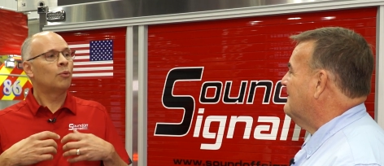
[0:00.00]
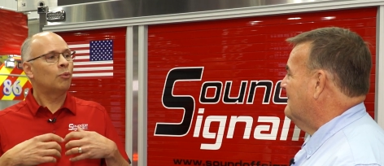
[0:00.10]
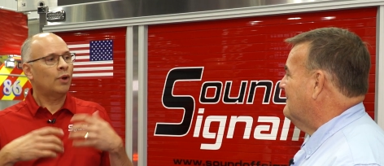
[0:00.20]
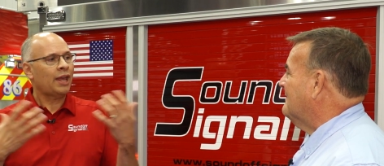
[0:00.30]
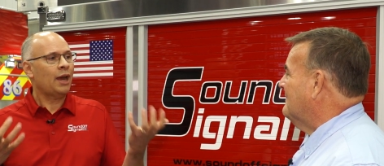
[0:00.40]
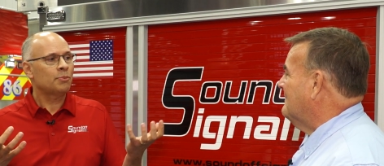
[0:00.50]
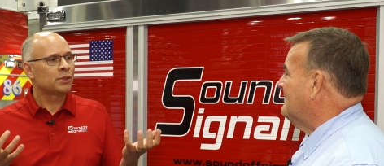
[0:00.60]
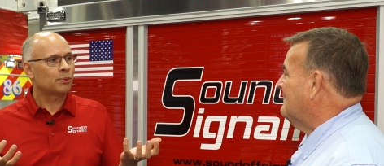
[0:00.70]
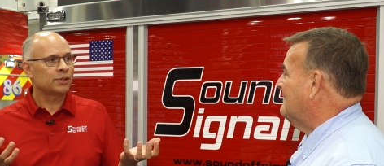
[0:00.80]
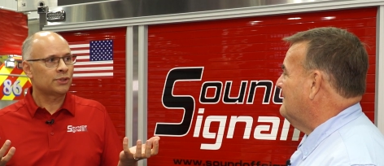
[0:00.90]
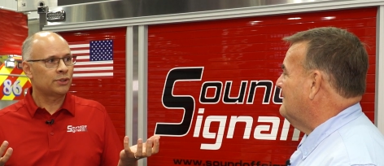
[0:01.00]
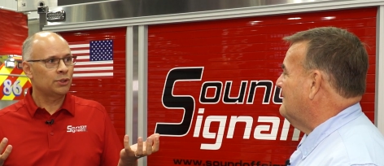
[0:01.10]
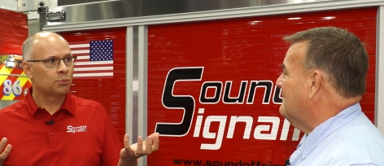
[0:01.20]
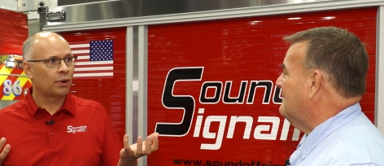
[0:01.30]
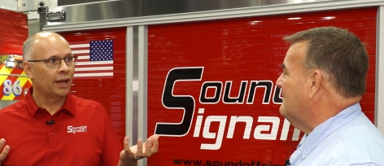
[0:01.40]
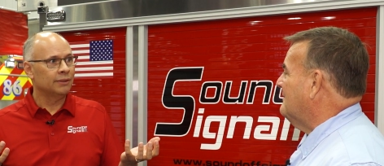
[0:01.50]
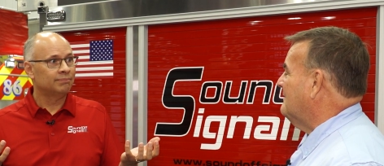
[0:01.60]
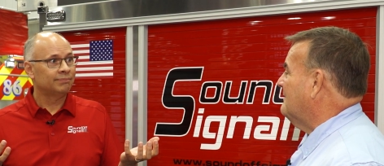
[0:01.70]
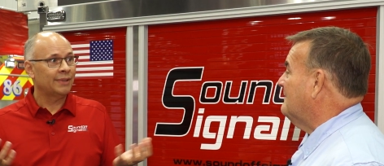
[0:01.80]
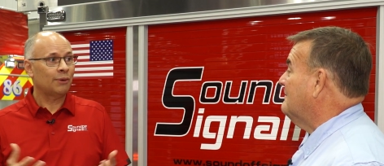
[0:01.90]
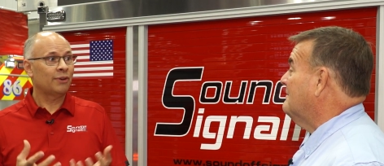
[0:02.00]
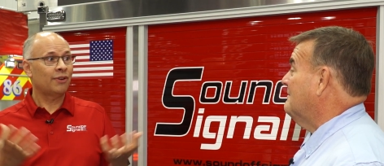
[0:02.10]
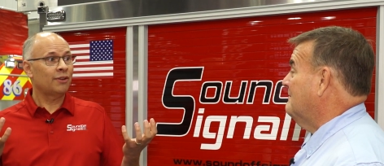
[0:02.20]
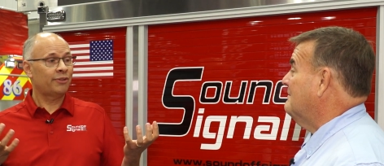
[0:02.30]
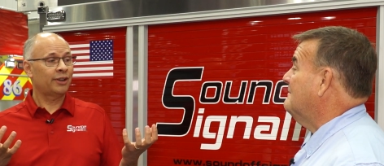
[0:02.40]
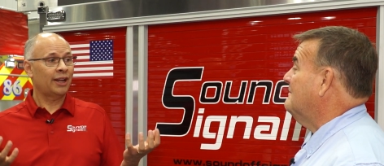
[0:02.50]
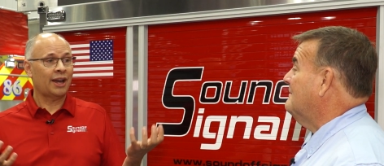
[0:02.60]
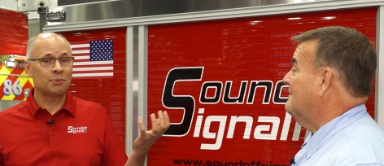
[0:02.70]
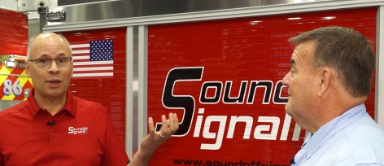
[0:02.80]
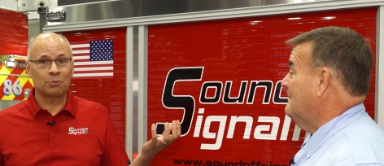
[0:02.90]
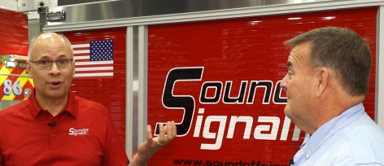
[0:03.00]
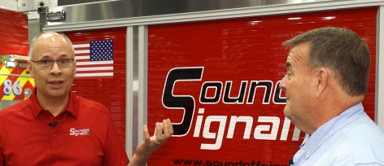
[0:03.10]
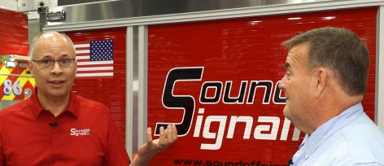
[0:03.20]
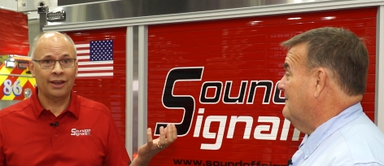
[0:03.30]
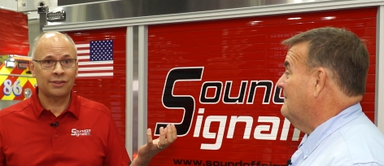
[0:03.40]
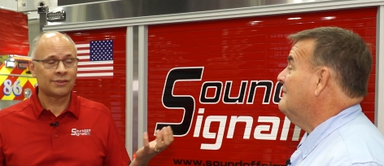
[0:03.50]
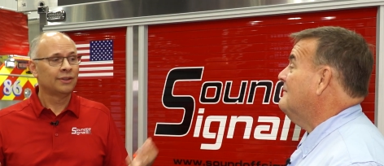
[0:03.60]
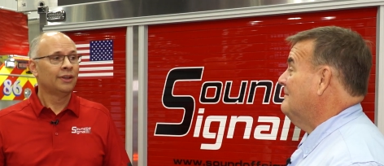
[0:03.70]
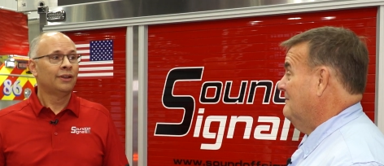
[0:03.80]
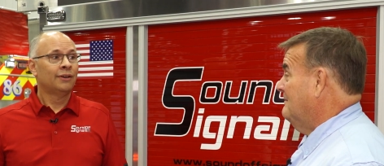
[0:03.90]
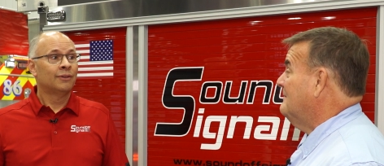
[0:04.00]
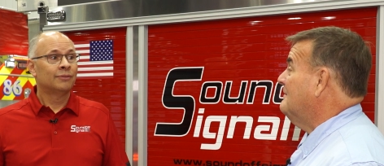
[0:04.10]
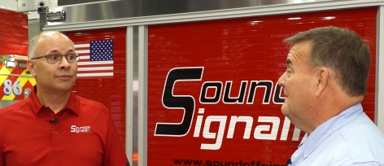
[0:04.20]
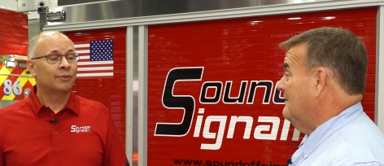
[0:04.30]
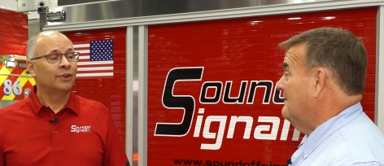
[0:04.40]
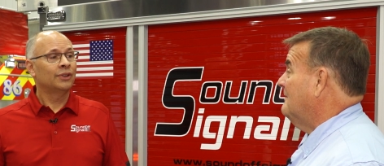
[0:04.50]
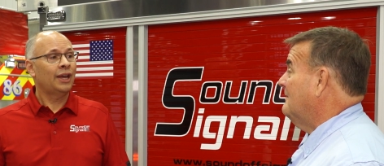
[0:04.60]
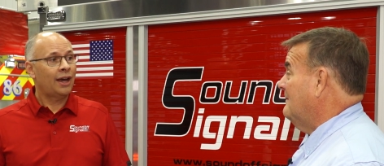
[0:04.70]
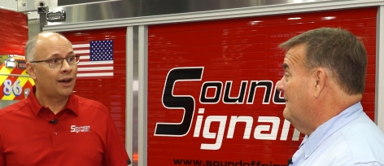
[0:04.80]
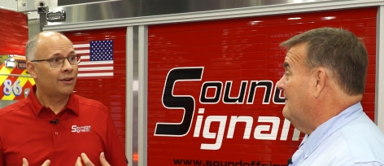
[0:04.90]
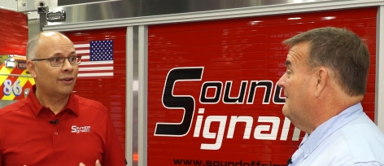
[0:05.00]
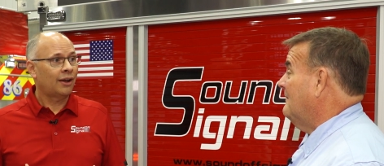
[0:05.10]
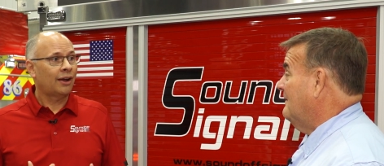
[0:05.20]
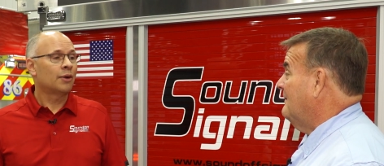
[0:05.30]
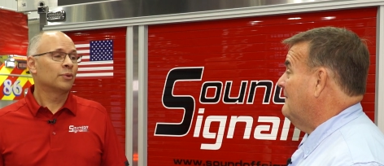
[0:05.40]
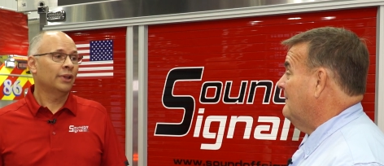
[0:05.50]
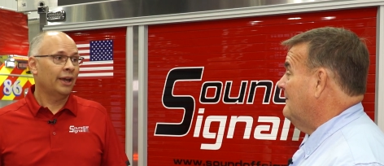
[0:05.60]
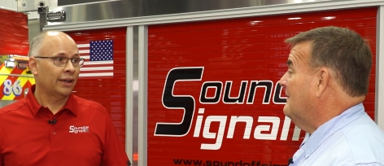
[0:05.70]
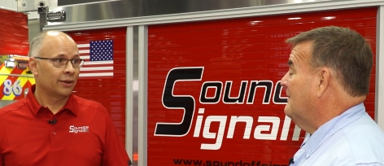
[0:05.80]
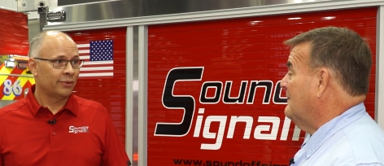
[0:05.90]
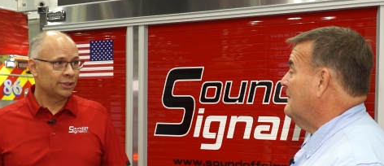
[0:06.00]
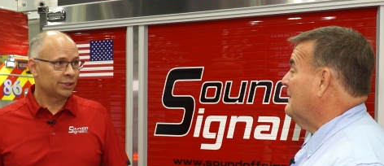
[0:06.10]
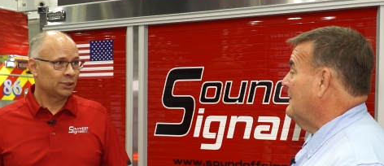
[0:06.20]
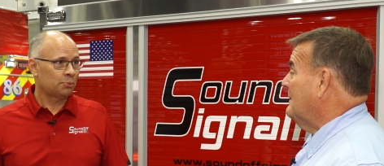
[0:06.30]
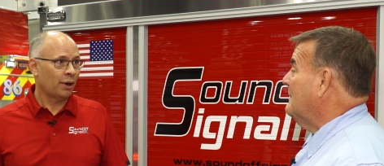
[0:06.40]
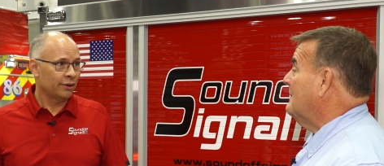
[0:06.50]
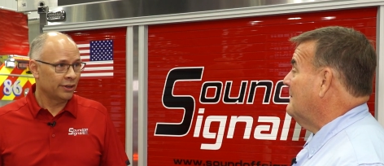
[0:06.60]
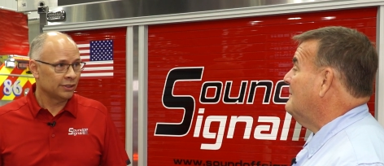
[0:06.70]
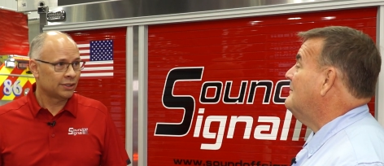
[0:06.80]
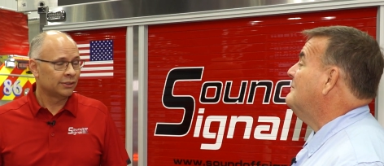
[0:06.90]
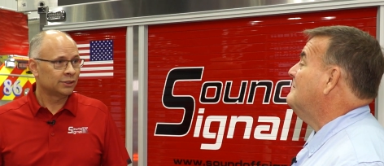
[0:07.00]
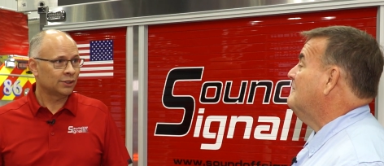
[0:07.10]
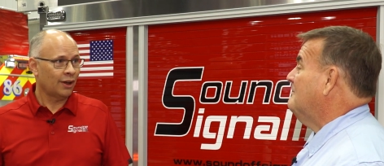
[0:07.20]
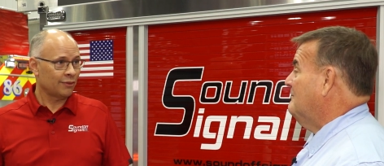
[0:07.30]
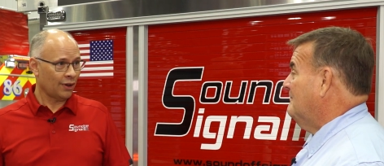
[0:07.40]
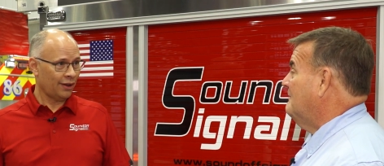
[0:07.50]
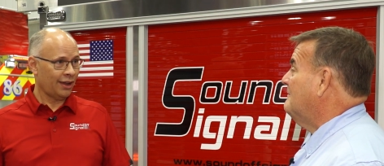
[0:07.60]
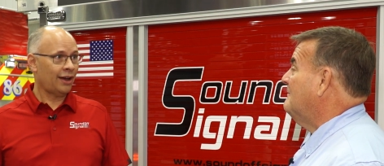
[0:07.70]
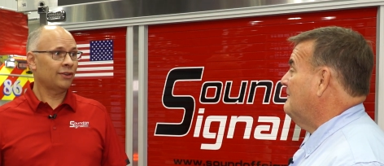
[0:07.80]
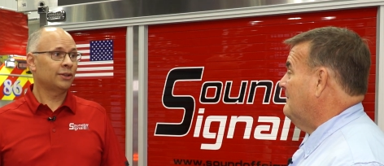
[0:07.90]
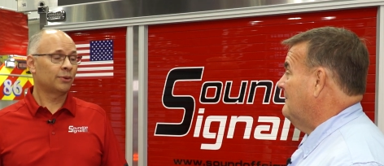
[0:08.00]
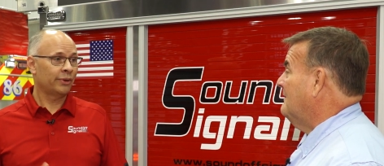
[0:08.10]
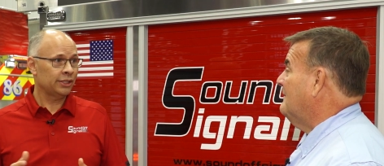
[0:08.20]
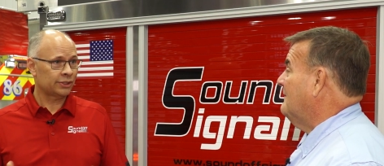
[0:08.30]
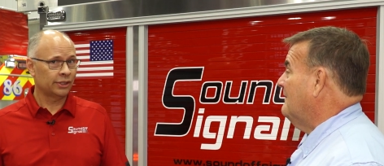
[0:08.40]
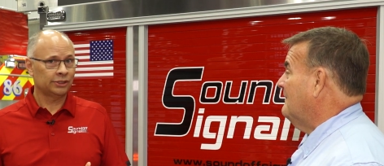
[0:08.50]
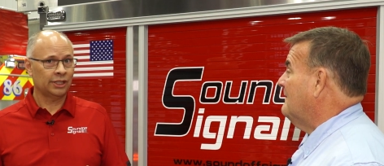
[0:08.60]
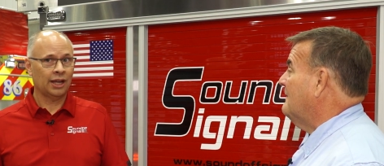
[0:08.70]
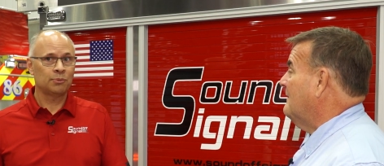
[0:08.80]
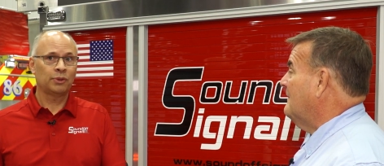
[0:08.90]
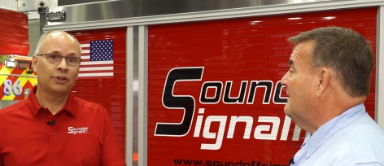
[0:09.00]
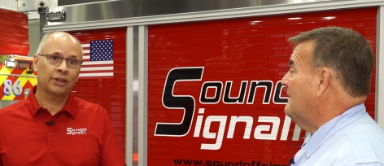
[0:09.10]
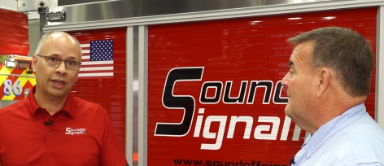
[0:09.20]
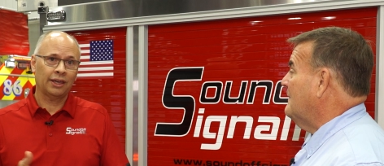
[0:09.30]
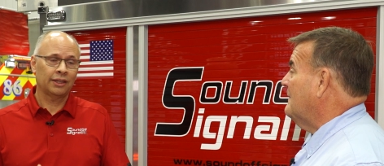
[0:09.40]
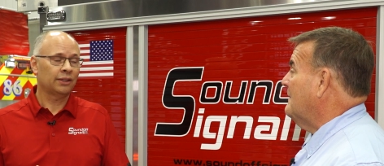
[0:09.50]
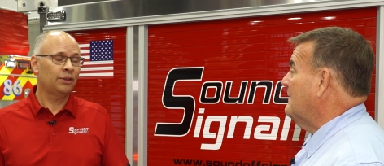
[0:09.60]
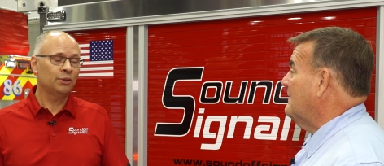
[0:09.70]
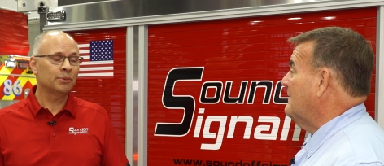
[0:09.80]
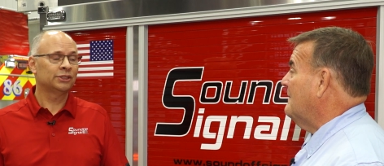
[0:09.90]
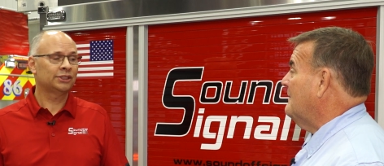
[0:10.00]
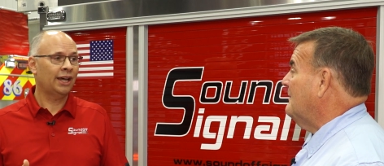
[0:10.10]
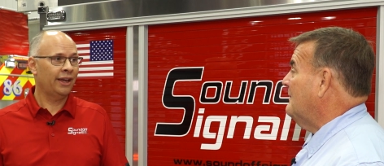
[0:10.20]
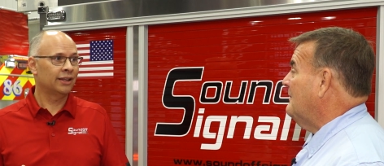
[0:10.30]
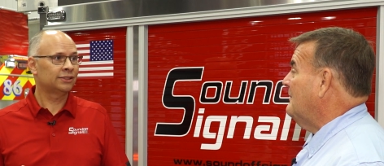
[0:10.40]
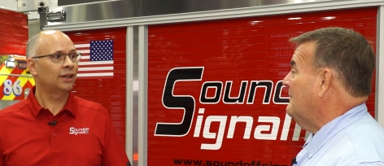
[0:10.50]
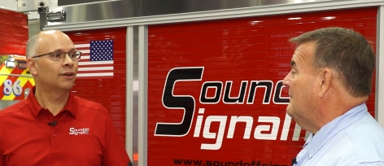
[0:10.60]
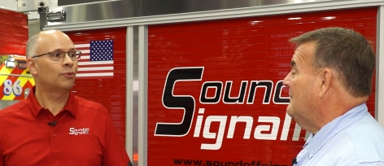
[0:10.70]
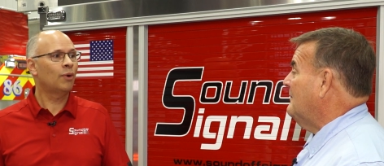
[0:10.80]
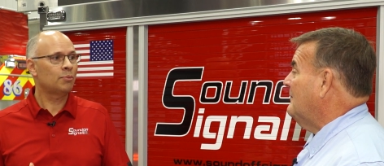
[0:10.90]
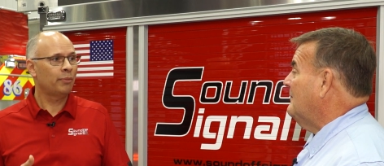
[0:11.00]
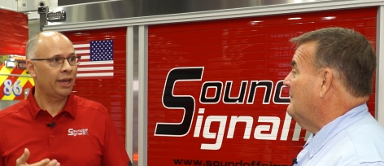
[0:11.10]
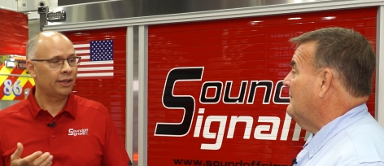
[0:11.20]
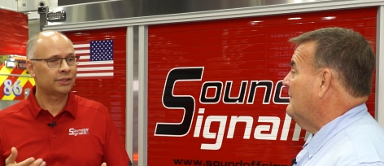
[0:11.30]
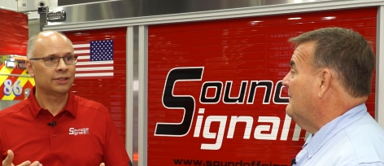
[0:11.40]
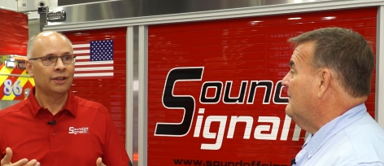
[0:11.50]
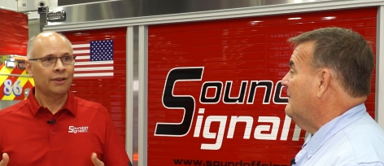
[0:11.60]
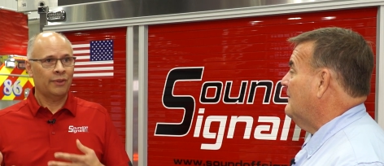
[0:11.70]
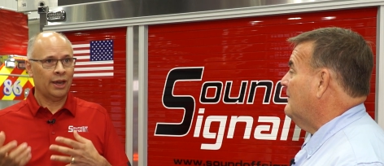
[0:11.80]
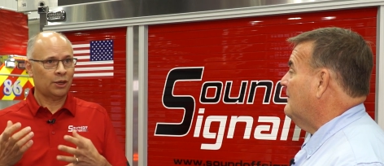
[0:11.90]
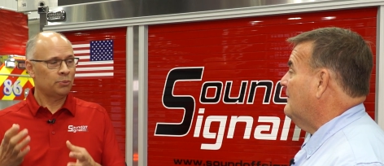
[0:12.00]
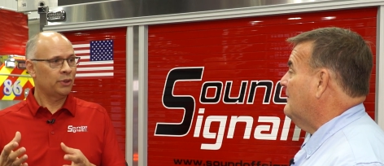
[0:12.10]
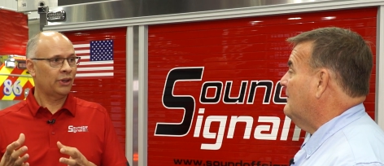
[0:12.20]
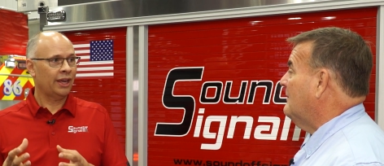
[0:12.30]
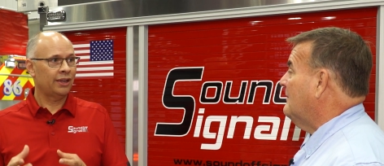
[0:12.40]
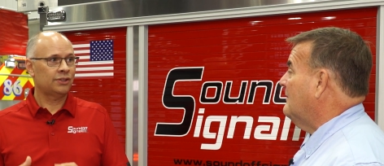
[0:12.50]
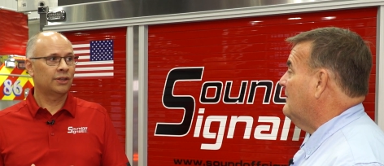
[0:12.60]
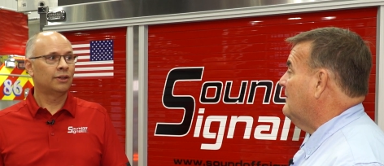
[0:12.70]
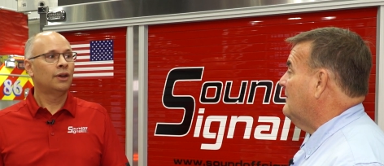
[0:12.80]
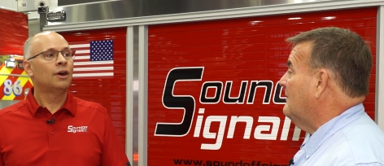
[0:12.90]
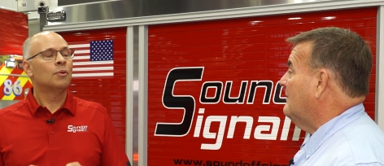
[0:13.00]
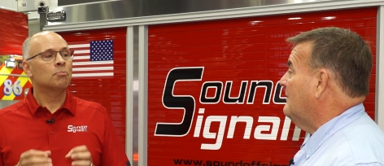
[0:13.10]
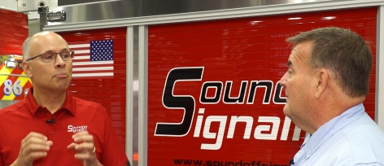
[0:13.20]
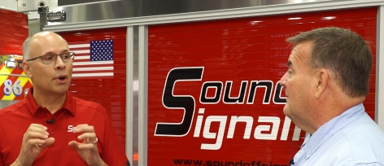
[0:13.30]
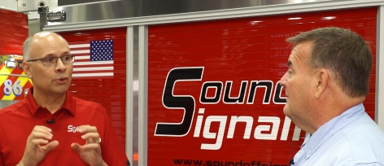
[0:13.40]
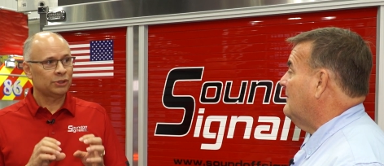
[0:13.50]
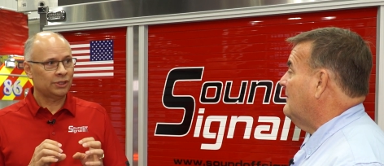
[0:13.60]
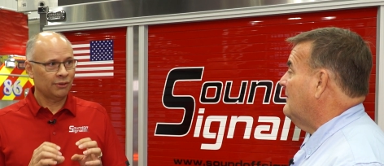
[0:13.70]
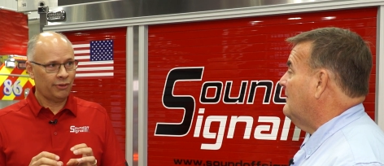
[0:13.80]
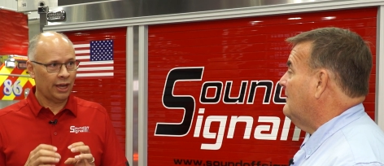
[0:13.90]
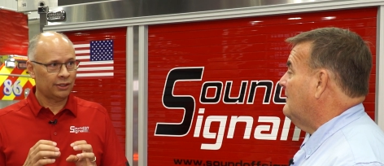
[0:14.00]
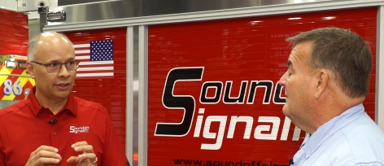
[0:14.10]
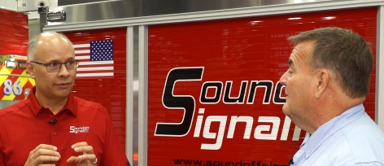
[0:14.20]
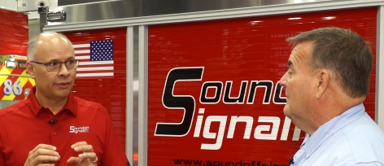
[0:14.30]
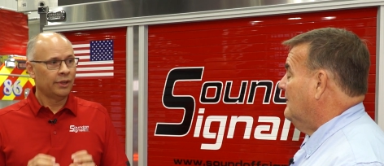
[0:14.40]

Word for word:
Speaker 1: what happens once they're too bright? Now we've all figured out how to make bright lights. Well, now I'm relying on research partners. So I've gone out into research and I'm looking at the human science of what makes that communication most effective.